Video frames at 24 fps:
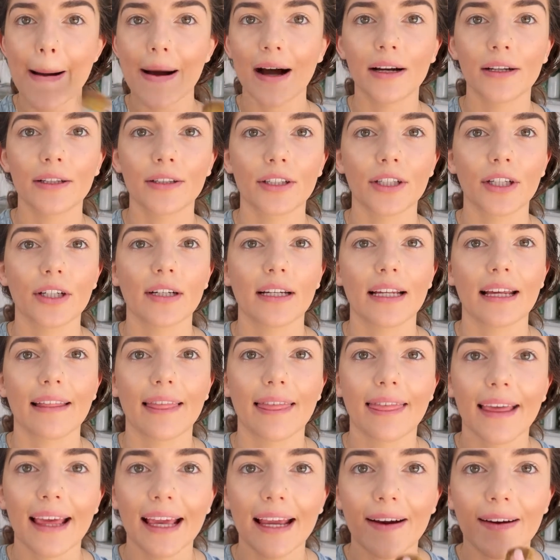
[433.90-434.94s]

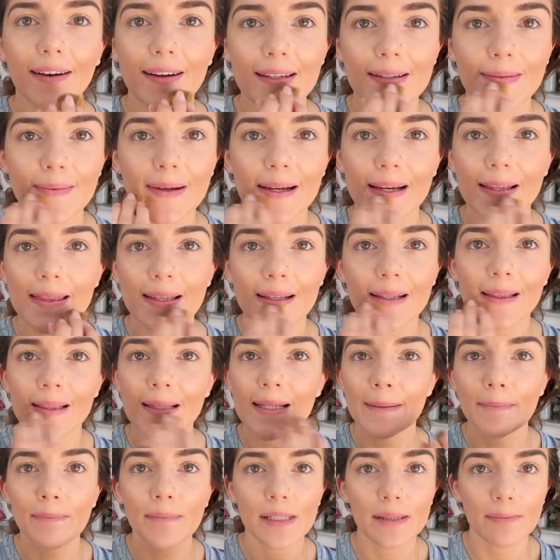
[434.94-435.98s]
underneath here to make the
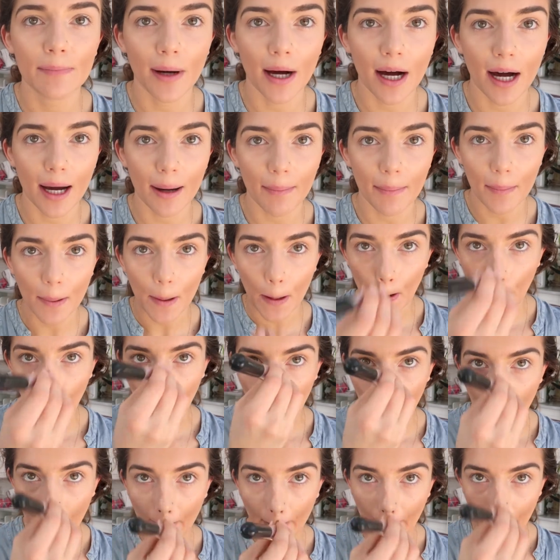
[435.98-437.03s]
lips pop,
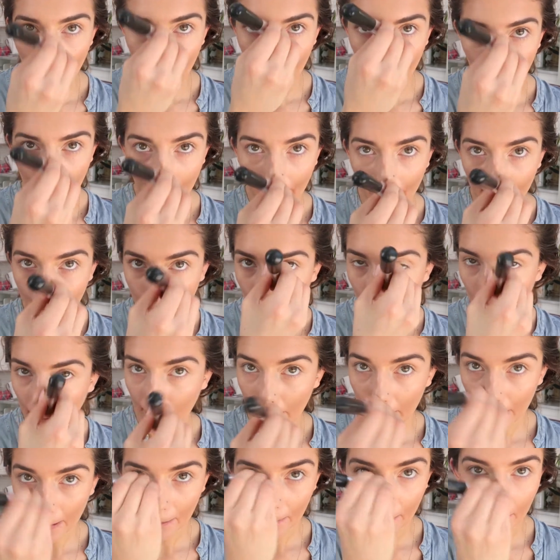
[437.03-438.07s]
a
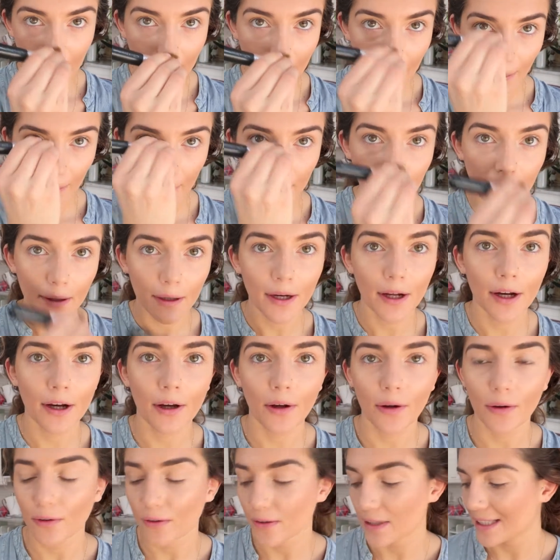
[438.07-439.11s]
little bit on the
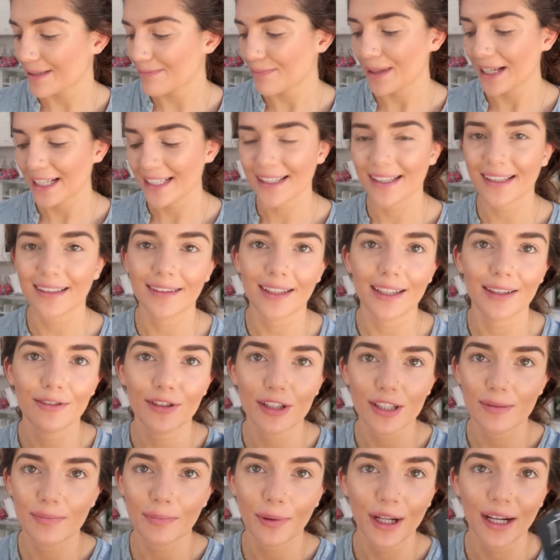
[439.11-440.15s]
nose. Basically
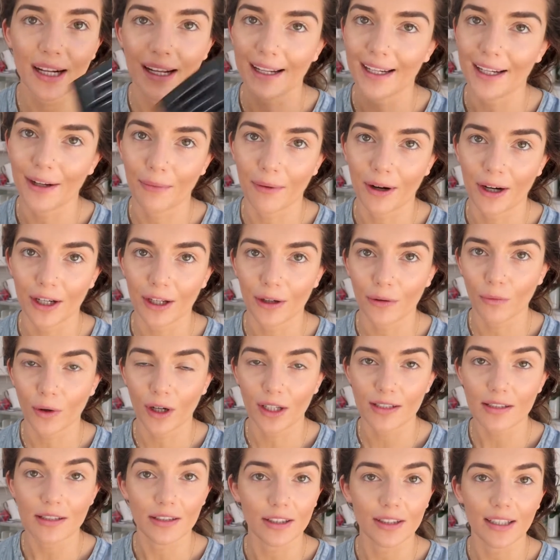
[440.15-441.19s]
just put it anywhere you
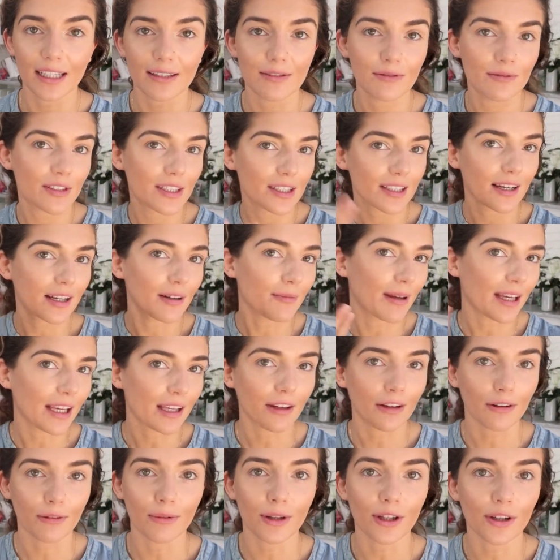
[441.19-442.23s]
want to look. It's gonna
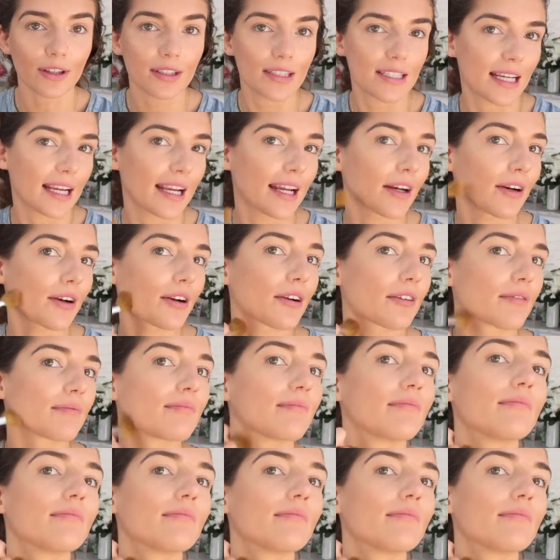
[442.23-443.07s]
make you look tanner.